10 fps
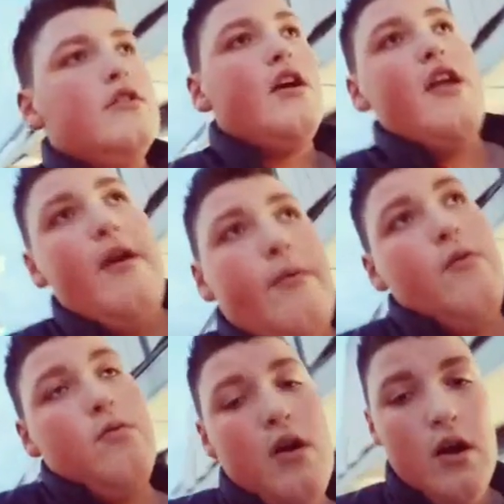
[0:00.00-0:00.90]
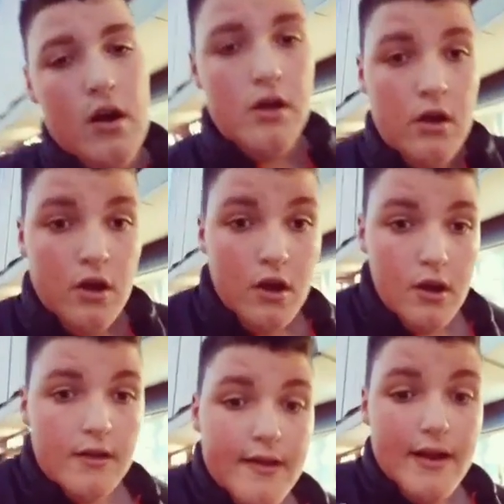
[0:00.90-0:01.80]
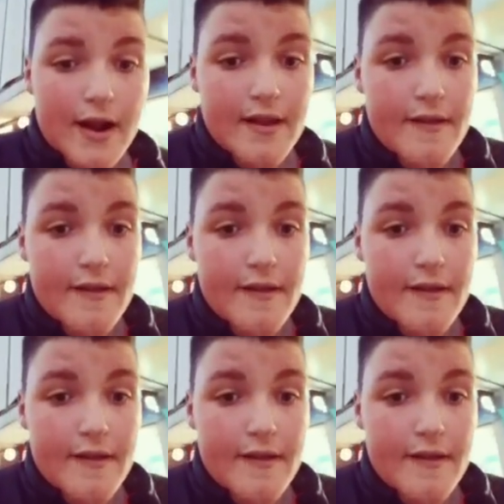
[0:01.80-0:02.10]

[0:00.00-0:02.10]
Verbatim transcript: so yeah, we'll see you